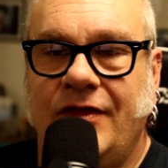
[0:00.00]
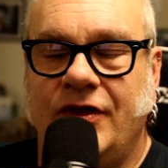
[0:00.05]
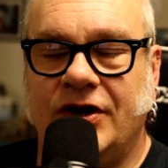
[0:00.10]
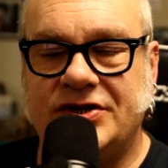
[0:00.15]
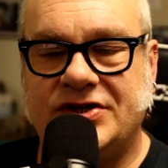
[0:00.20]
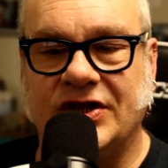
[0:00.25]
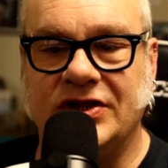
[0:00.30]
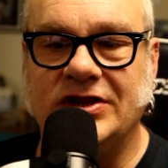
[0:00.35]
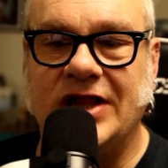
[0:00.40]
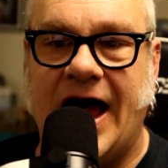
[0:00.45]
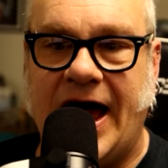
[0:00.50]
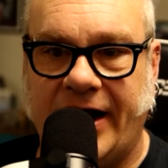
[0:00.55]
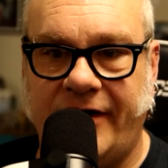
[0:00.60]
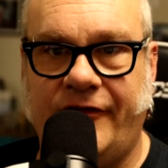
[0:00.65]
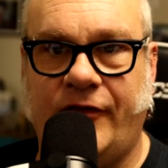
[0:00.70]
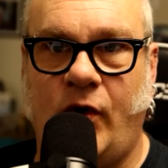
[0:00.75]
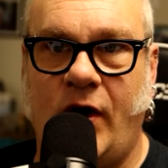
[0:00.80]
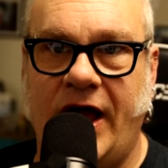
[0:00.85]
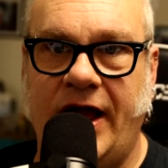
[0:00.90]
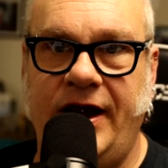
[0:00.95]
There's a lot of
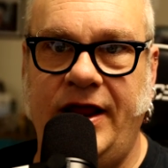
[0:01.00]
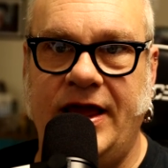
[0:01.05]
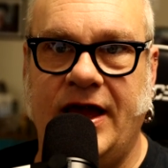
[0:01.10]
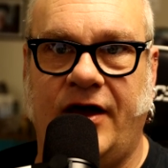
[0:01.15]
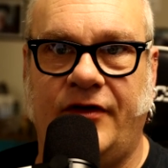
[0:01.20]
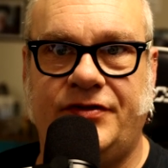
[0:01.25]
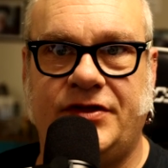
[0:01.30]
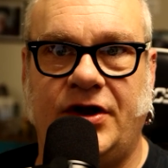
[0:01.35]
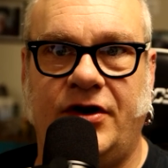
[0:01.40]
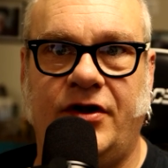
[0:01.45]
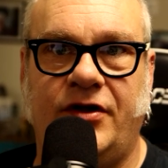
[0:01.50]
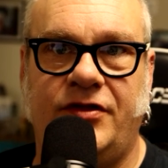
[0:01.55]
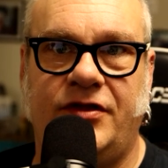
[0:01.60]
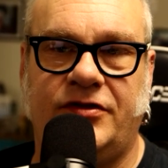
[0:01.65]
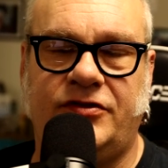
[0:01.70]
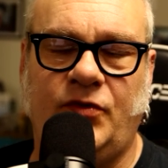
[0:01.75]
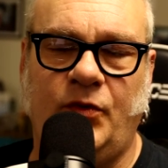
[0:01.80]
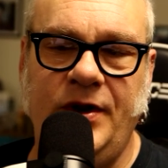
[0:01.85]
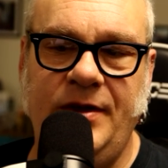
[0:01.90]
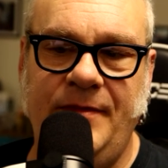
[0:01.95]
variety out there. The
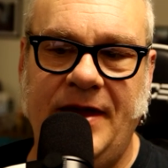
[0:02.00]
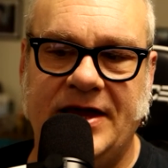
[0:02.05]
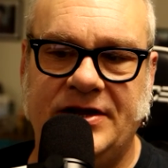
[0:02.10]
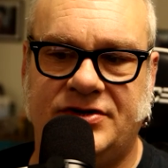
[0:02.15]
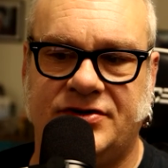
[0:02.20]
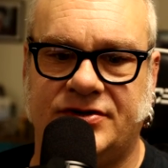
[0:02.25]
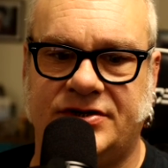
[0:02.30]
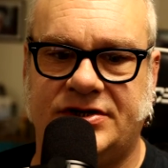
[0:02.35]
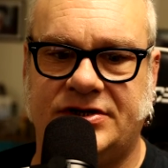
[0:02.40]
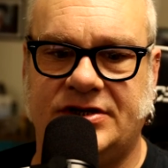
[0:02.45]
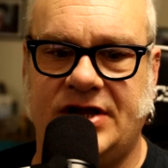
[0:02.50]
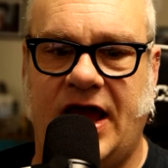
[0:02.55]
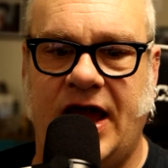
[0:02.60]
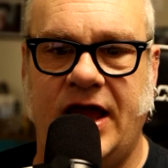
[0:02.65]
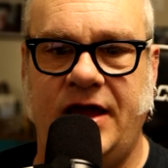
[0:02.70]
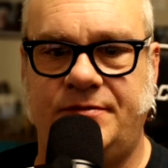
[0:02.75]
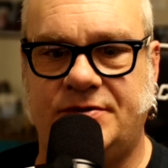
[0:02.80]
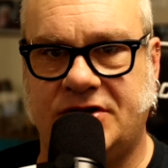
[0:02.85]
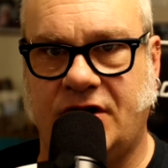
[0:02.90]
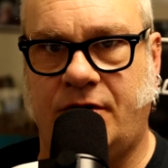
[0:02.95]
three major
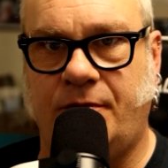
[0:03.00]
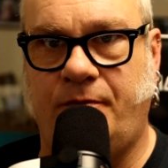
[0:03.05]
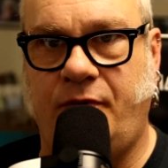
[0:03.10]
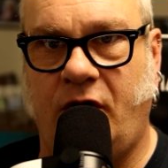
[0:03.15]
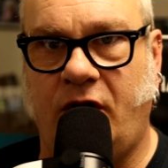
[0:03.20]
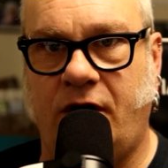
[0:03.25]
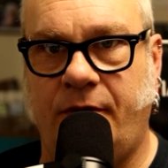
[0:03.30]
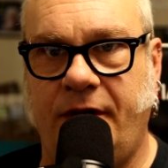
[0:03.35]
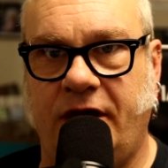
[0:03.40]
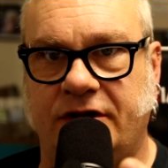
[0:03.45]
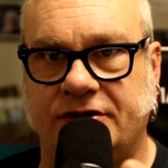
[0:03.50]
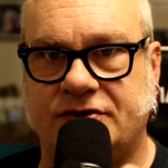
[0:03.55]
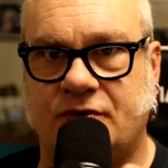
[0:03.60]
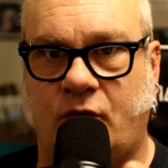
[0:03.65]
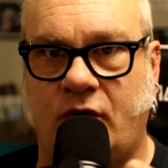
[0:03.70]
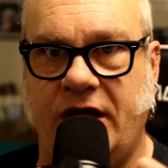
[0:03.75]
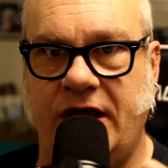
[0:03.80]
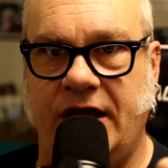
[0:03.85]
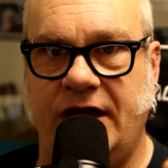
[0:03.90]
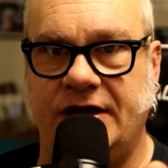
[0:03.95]
types are barbells,
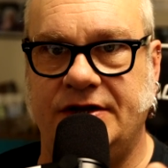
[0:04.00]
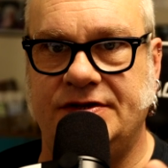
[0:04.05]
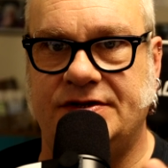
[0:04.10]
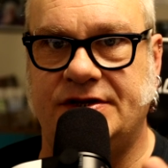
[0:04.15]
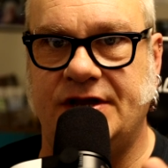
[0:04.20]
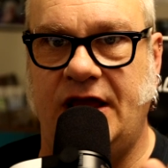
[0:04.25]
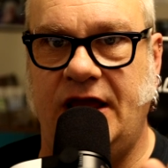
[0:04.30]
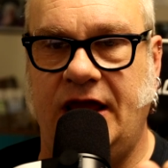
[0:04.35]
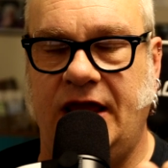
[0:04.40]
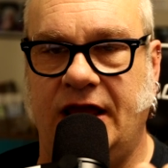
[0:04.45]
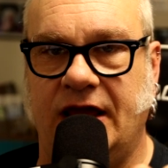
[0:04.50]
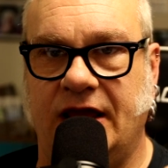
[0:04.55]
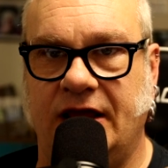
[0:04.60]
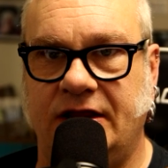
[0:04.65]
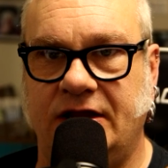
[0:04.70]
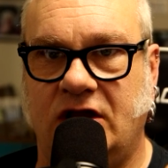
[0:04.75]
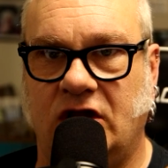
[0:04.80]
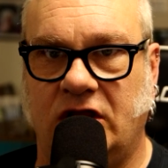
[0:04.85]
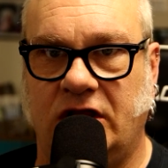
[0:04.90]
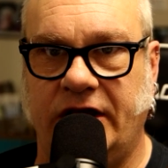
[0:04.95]
rings,
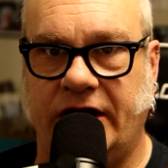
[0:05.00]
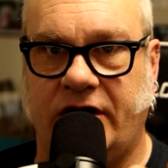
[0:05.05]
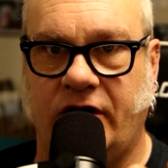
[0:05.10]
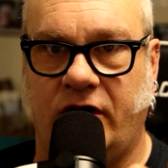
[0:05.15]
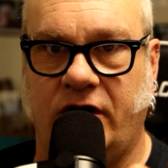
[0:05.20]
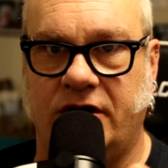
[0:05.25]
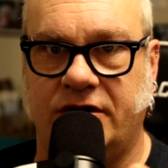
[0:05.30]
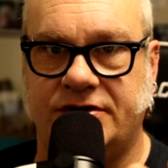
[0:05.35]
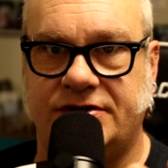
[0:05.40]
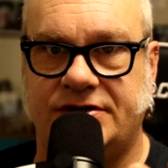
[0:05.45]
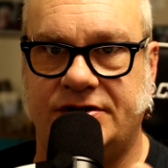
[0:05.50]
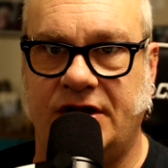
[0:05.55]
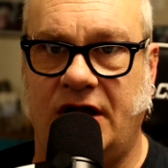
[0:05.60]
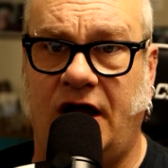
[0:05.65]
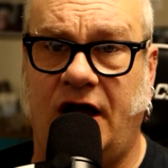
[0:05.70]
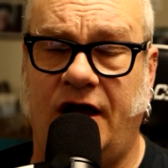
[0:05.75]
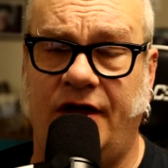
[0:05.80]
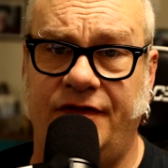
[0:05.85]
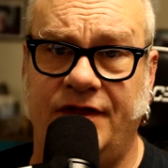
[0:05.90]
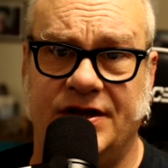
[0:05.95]
and clickers
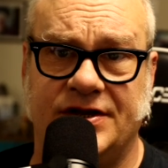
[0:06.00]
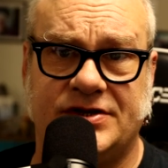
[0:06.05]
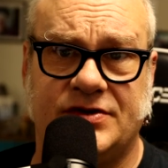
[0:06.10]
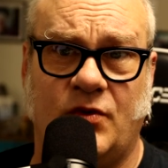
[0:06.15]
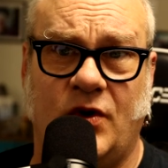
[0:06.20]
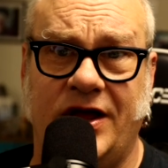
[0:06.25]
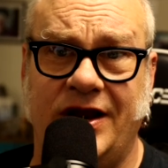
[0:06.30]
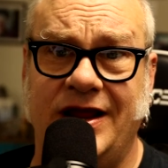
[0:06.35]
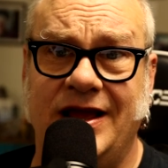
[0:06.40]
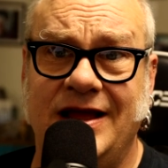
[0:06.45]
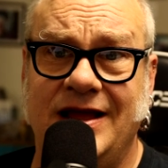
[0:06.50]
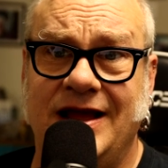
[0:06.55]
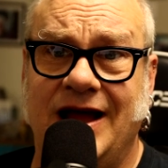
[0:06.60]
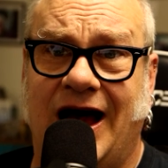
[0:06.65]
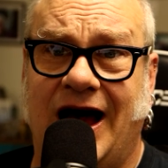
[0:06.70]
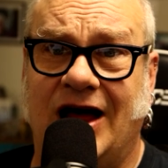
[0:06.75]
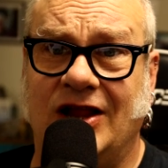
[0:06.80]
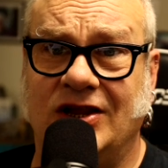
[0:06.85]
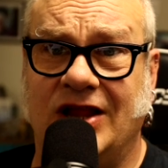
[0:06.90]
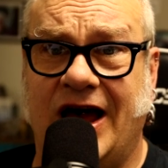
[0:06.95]
on this one.
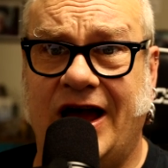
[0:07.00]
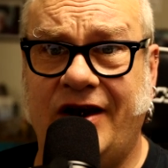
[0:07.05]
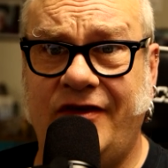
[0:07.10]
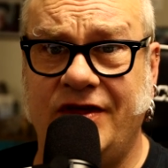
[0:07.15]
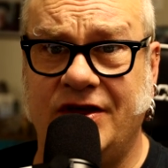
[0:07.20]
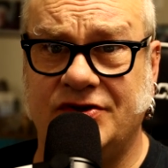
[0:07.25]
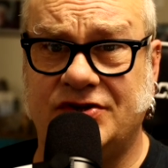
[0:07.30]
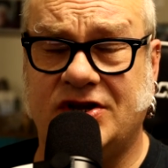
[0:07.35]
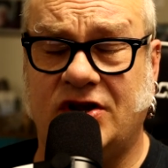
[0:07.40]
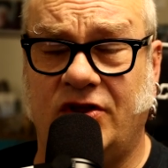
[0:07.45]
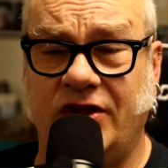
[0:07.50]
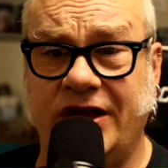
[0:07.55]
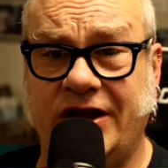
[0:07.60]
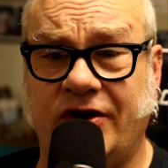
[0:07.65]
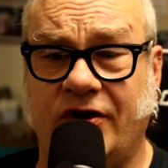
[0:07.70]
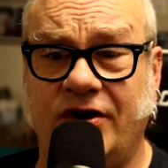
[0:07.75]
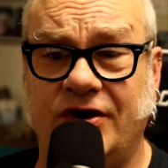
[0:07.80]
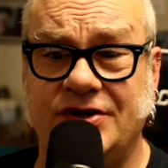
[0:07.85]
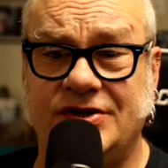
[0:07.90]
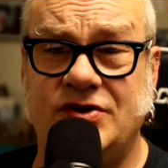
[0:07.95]
A lot of those
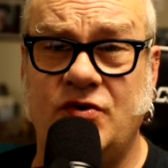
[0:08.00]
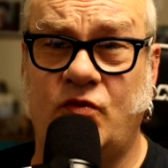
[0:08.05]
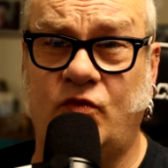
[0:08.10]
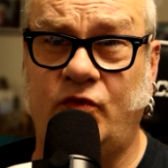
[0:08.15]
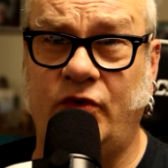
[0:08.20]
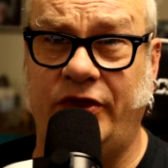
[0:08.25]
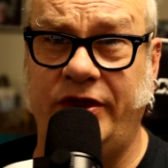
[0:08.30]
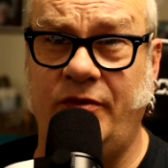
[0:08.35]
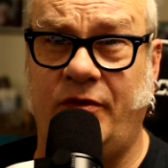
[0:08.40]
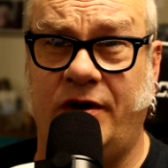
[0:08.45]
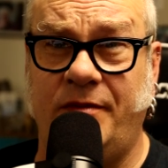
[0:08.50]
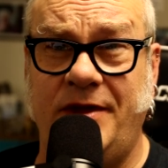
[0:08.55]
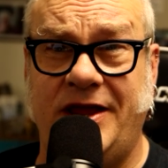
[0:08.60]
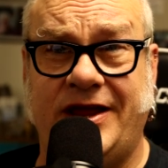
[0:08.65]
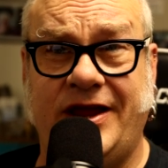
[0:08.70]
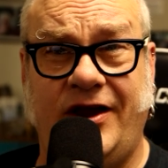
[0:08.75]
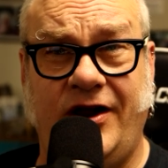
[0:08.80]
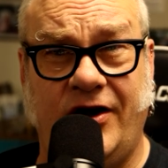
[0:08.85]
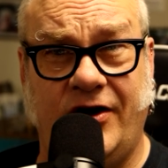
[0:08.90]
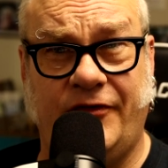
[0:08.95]
clickers you really want to be
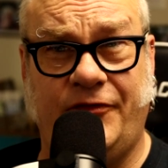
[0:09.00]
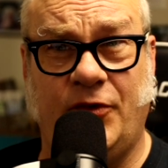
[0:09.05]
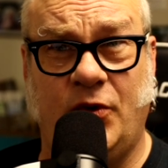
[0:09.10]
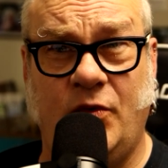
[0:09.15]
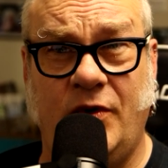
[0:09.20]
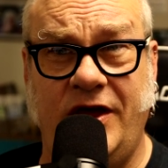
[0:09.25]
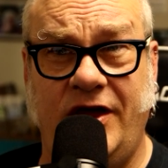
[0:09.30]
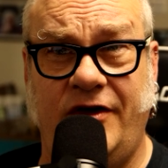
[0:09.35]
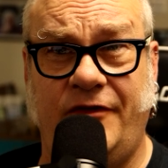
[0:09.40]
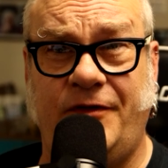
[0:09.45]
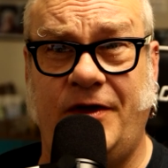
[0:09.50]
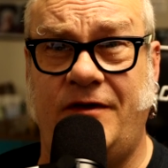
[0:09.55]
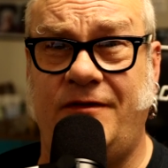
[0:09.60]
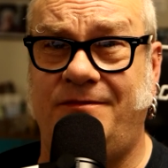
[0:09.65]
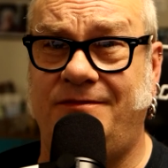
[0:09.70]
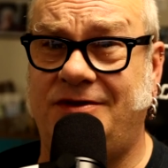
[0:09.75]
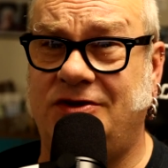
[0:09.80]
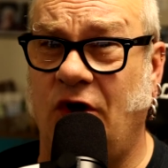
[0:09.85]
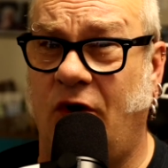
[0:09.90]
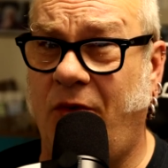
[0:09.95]
careful with. It,
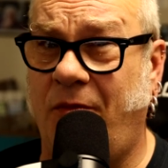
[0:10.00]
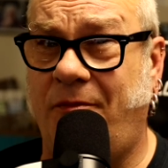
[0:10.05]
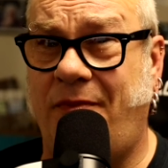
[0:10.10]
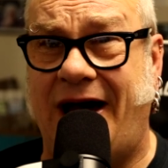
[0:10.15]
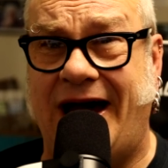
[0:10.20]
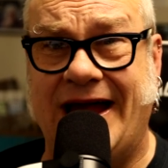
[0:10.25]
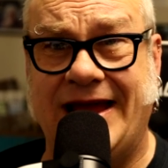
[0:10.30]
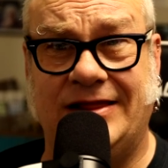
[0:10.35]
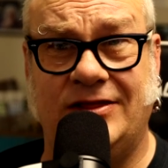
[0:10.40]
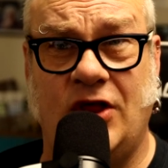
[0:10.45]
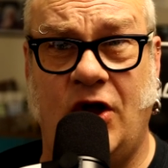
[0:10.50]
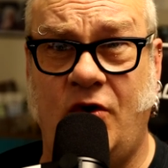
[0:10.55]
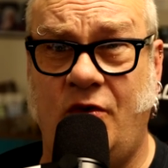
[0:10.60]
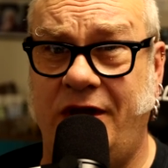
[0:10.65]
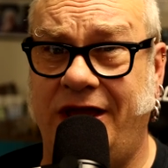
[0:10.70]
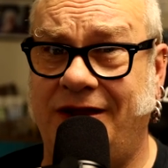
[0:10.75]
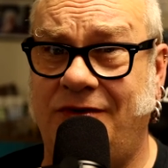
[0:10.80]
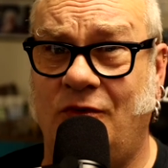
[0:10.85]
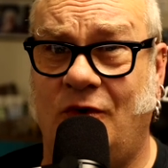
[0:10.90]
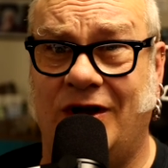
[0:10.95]
don't buy
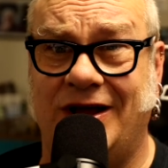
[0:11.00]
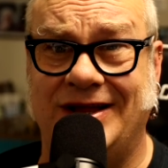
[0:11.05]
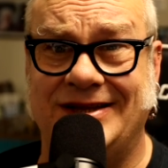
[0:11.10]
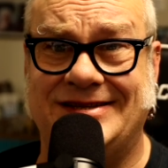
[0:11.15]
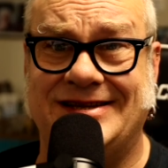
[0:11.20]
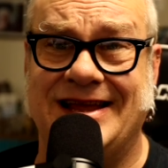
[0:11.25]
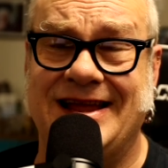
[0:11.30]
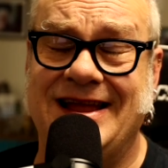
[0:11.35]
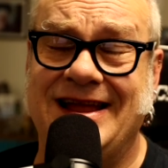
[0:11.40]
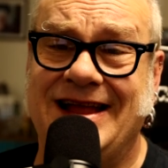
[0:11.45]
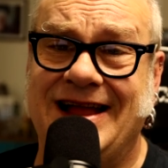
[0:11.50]
low-end ones.